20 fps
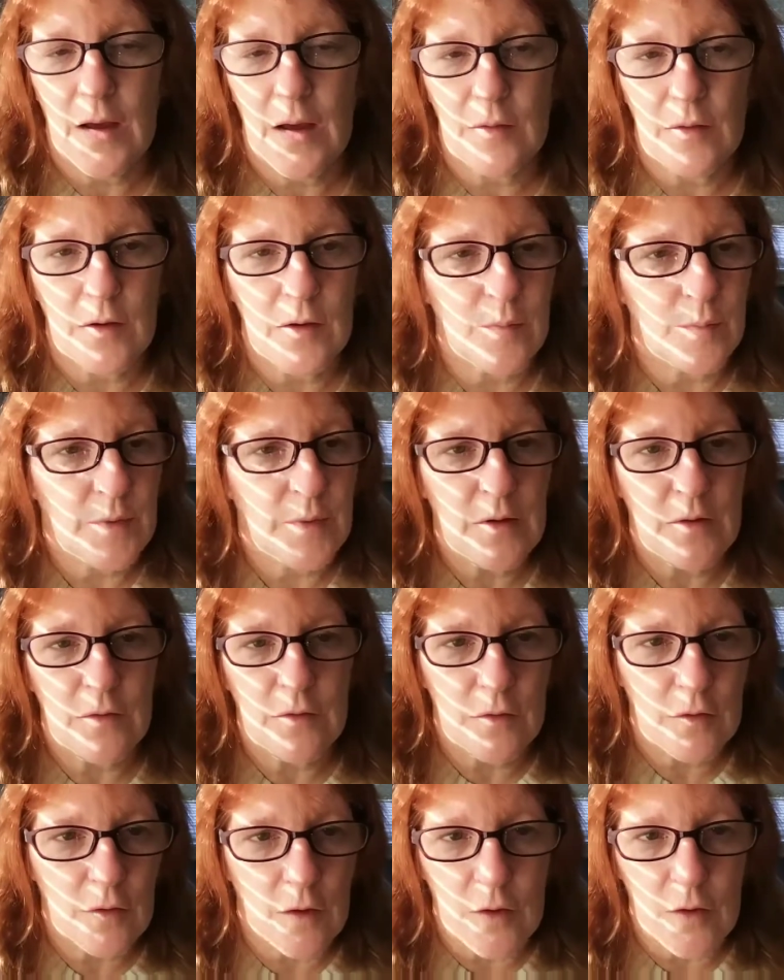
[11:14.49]
you know, I
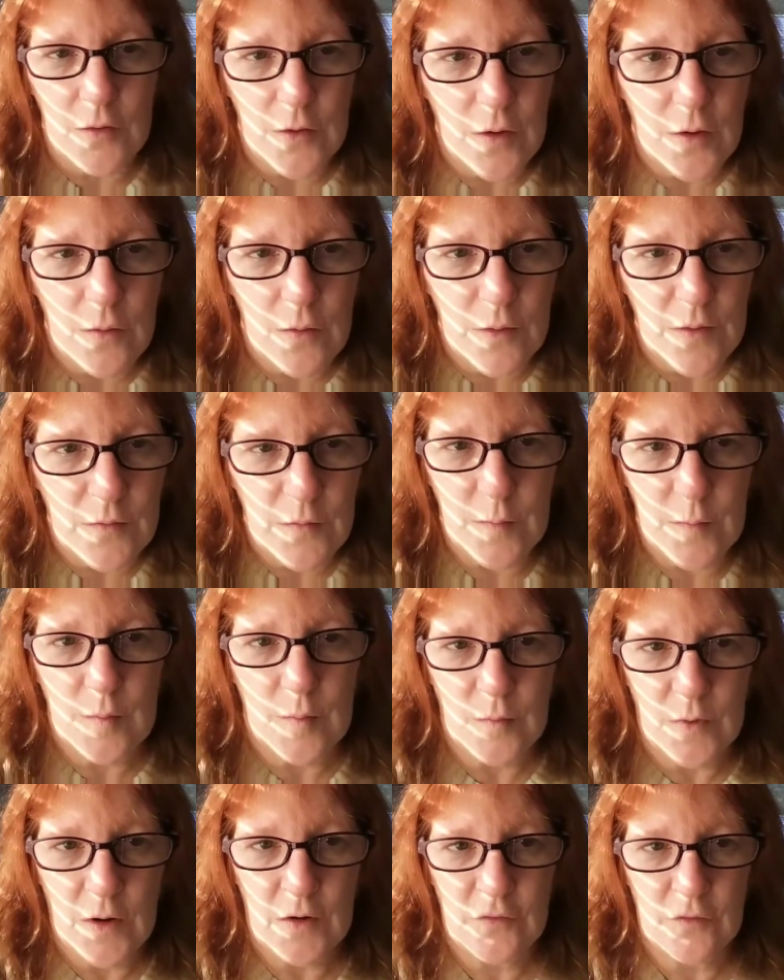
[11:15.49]
mean, you all know, if you've
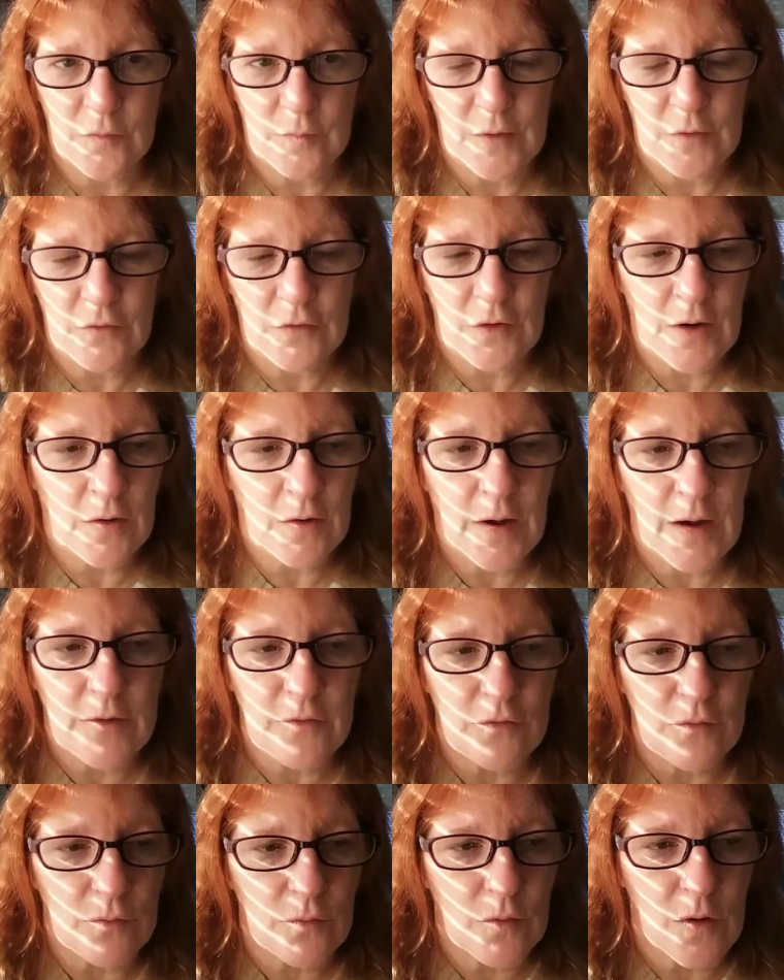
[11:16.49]
been watching my channel, I
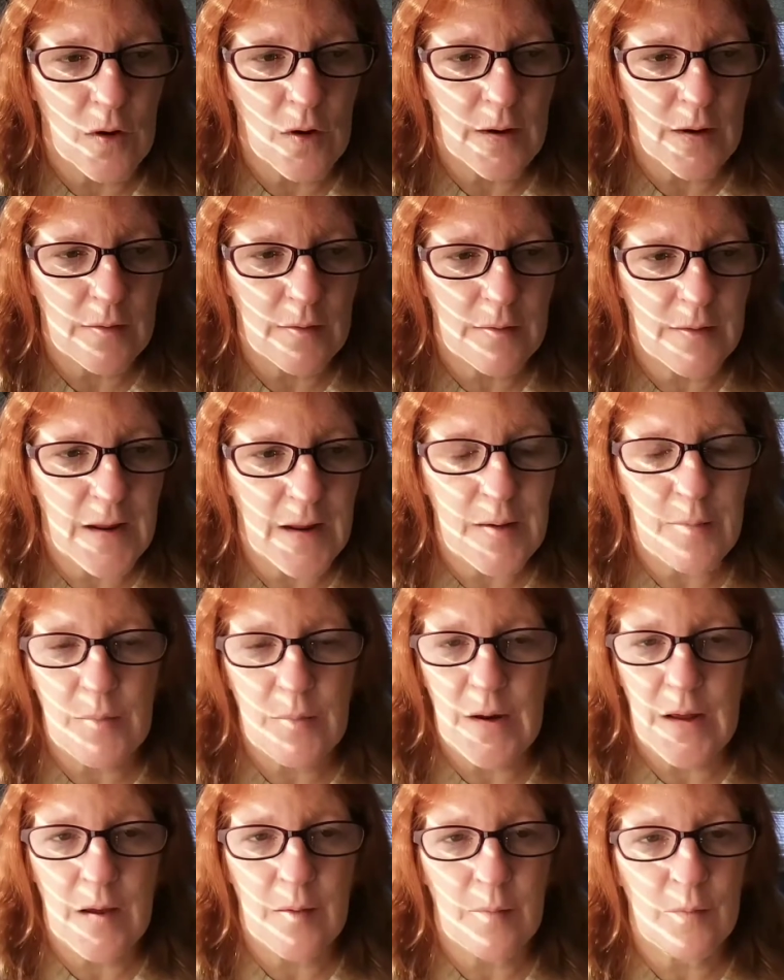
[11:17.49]
do not name
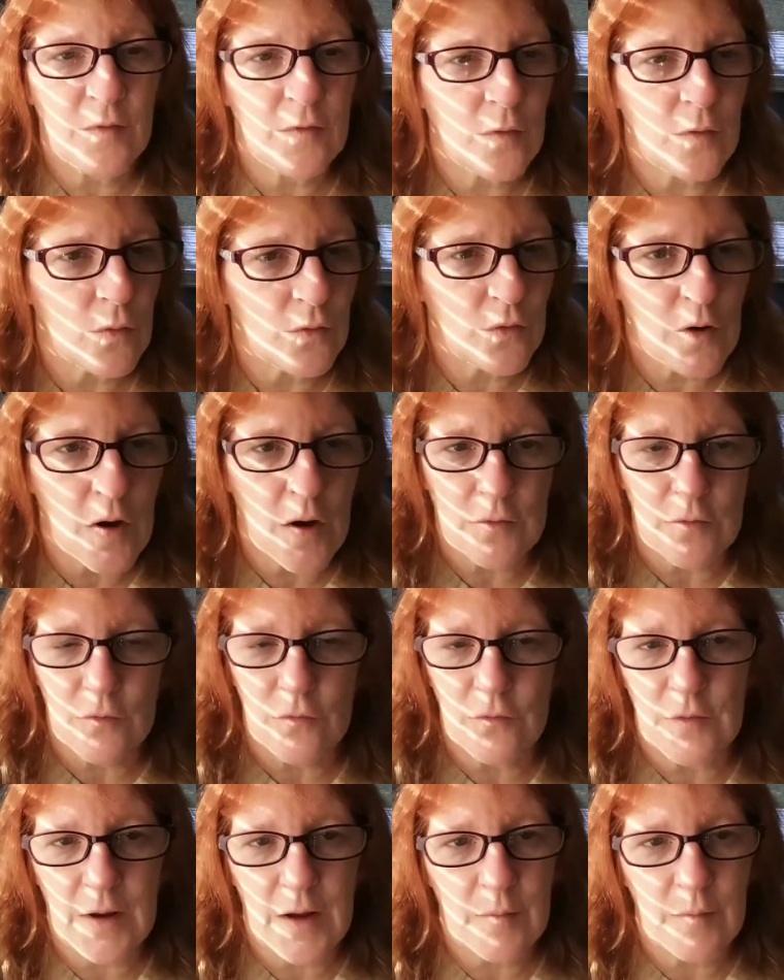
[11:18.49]
names, no
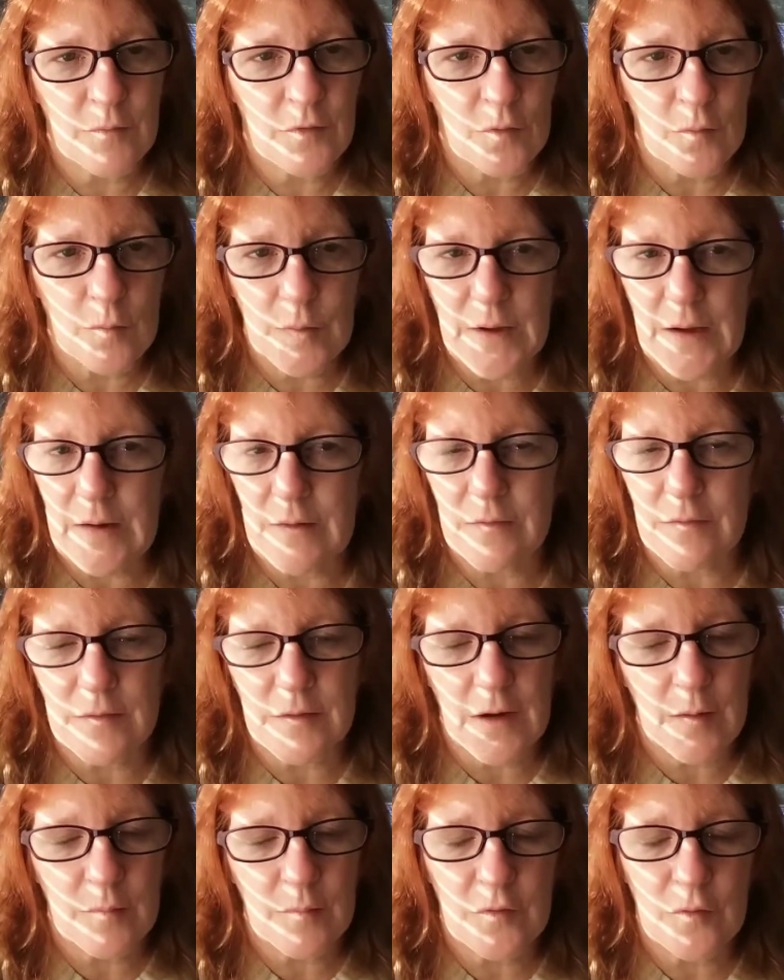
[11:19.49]
doctors' names, no place
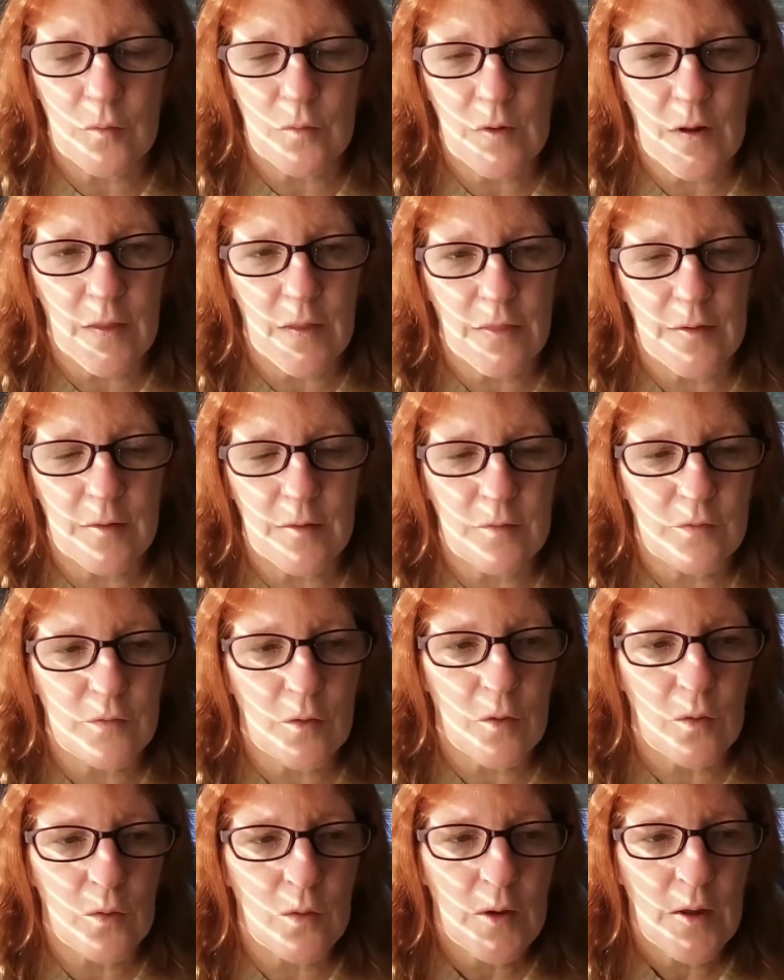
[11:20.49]
names, no nothing.
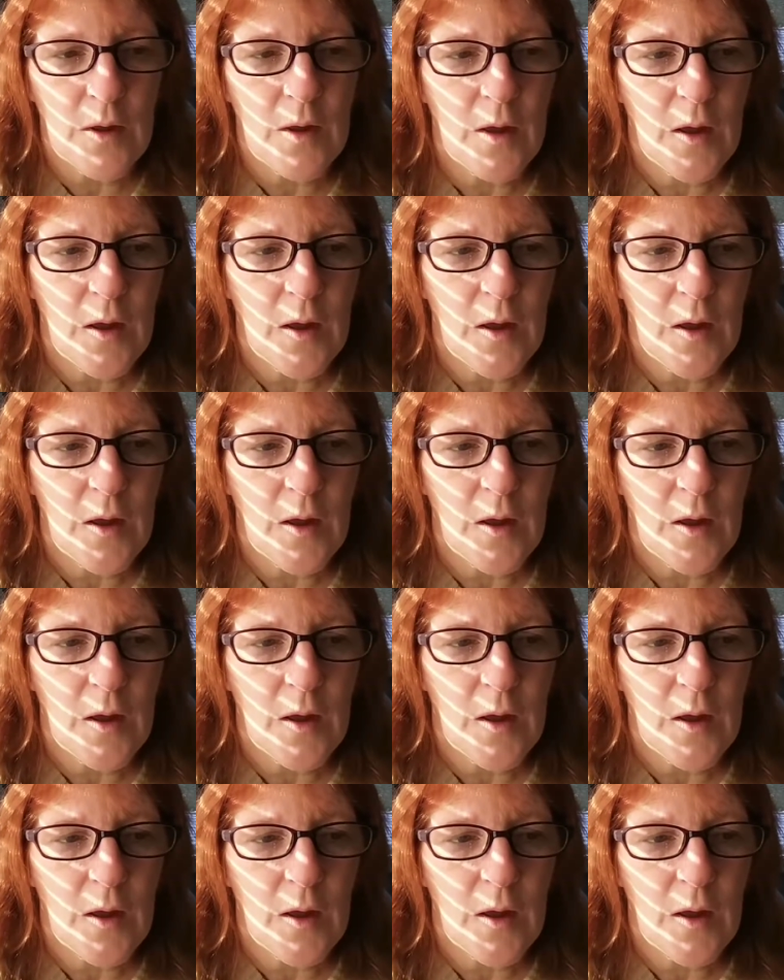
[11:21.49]
So